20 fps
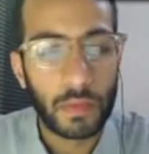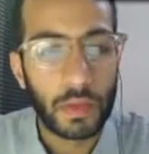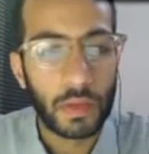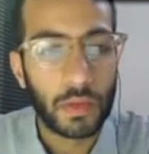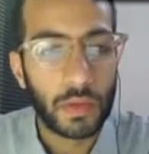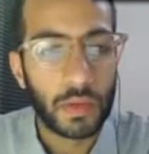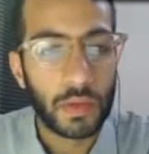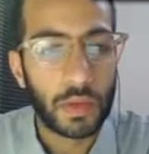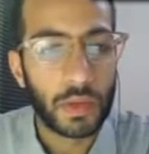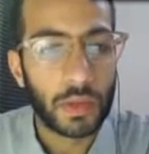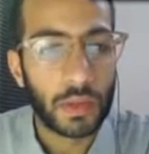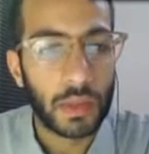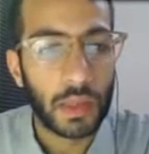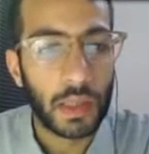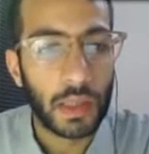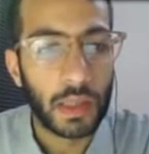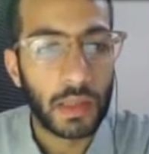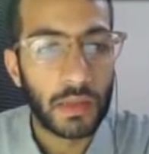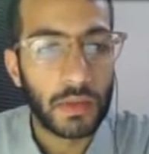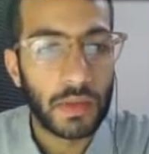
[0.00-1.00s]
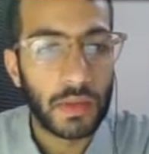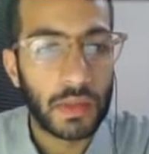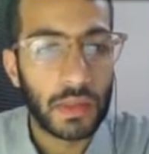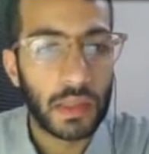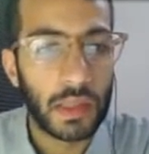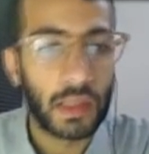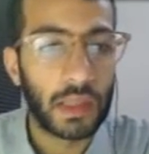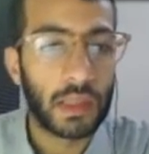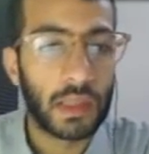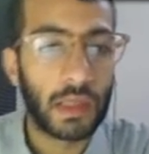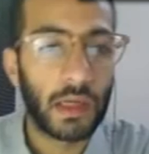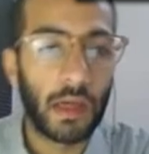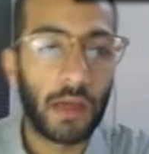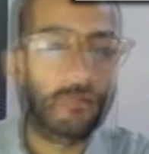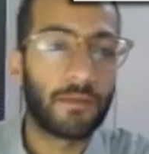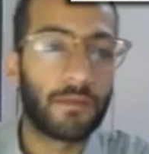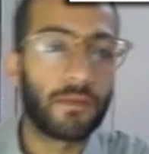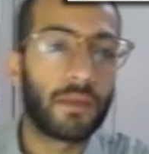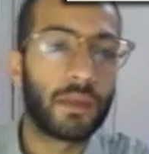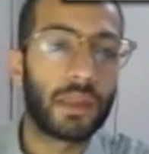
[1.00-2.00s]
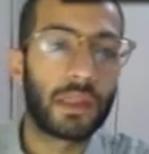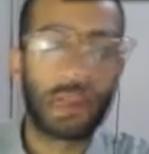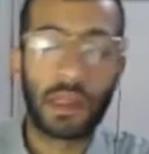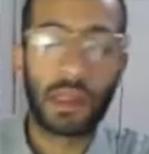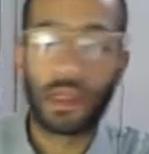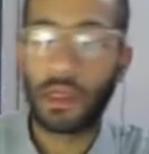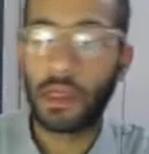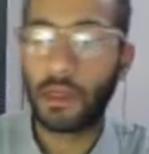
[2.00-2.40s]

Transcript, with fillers: in order to let you see, if we